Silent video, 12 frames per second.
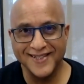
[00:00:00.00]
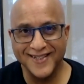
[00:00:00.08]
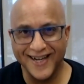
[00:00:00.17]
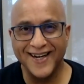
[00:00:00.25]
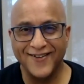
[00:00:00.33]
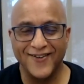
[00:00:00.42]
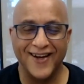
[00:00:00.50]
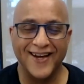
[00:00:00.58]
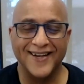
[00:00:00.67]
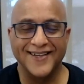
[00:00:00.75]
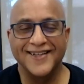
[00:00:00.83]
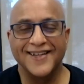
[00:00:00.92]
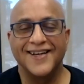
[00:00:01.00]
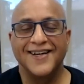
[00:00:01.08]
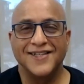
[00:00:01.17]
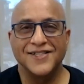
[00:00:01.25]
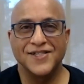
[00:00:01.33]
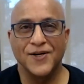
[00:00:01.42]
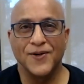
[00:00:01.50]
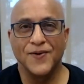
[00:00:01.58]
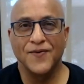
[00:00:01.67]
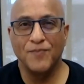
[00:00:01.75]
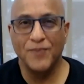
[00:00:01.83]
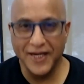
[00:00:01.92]
Yeah? Okay. So
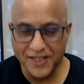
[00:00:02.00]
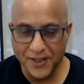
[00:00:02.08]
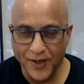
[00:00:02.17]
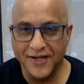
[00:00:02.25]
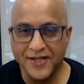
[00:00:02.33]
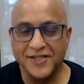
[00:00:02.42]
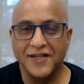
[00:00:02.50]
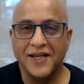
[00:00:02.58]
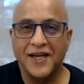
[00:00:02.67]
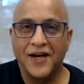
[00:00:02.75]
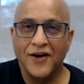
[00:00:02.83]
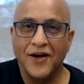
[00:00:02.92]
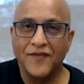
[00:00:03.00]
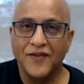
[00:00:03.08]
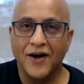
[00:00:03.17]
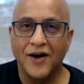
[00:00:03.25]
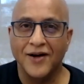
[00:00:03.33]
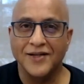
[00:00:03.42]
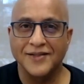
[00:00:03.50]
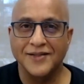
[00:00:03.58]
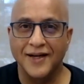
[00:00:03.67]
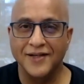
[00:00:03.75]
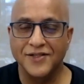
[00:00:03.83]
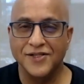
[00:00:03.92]
place awareness in the area of the heart
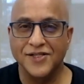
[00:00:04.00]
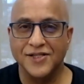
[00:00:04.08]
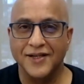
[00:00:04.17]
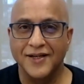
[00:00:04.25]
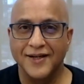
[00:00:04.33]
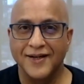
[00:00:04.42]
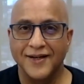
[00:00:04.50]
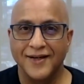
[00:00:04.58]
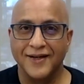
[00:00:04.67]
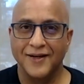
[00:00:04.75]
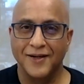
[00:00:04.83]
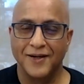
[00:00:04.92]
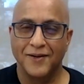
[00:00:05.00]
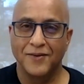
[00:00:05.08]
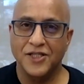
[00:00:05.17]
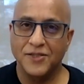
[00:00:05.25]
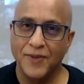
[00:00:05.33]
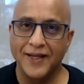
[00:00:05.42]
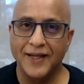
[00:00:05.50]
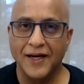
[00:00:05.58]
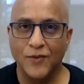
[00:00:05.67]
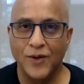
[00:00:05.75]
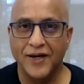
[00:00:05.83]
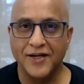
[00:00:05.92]
and just bring that
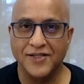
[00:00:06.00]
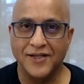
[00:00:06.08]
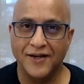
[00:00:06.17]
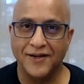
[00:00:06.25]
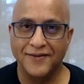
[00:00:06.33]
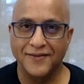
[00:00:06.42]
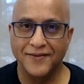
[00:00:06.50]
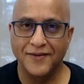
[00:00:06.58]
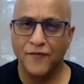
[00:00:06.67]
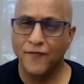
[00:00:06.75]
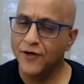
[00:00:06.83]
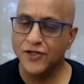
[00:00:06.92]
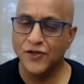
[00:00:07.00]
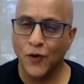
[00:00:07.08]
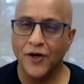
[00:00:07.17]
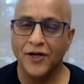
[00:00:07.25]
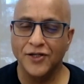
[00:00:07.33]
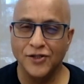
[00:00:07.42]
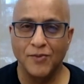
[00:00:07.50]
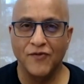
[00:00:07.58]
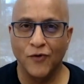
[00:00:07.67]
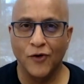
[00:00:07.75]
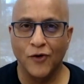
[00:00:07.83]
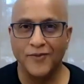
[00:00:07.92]
awareness there. The first organ to be
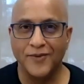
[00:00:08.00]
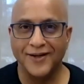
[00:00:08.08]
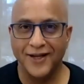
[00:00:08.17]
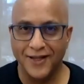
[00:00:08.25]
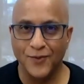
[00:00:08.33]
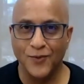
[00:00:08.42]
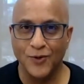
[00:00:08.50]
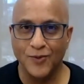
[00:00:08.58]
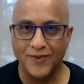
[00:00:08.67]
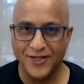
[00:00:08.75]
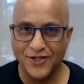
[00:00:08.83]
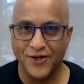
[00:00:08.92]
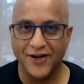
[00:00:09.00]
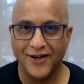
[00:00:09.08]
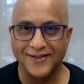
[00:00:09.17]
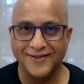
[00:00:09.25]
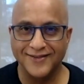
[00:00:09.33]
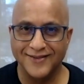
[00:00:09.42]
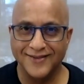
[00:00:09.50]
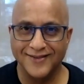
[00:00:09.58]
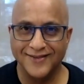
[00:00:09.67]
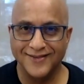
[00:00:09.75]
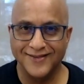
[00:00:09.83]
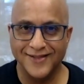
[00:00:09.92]
formed in the womb is your heart.
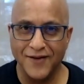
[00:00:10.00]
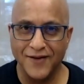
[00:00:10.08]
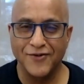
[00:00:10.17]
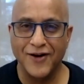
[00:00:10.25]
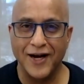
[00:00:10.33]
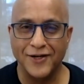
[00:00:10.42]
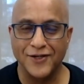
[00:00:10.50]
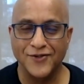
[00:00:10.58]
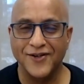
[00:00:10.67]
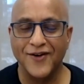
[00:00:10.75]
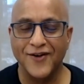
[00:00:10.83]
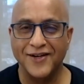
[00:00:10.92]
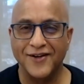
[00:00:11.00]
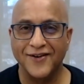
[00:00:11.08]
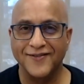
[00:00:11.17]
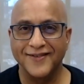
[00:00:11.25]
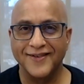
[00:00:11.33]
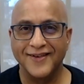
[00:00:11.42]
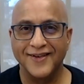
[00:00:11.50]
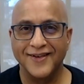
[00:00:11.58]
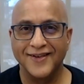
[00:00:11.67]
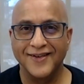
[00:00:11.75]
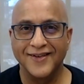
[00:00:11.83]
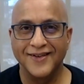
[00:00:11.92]
So give it gratitude right here.
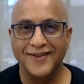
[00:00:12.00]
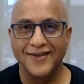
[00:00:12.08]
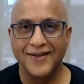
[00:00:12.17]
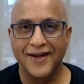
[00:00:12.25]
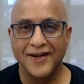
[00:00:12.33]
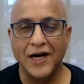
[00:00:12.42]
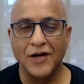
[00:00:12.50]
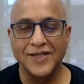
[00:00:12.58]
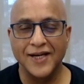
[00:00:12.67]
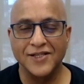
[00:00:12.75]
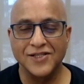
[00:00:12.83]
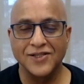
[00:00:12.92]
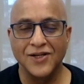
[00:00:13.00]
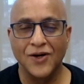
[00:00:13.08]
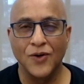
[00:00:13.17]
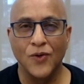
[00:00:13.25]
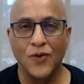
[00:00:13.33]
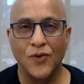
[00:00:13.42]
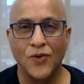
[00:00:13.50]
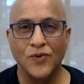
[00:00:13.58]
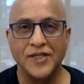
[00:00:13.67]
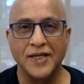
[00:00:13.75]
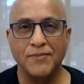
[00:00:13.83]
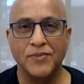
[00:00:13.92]
And now take slow,
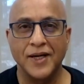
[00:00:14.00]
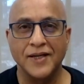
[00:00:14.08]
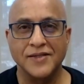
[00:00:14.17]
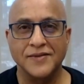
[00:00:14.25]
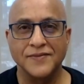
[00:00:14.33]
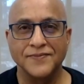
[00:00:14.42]
deep breaths.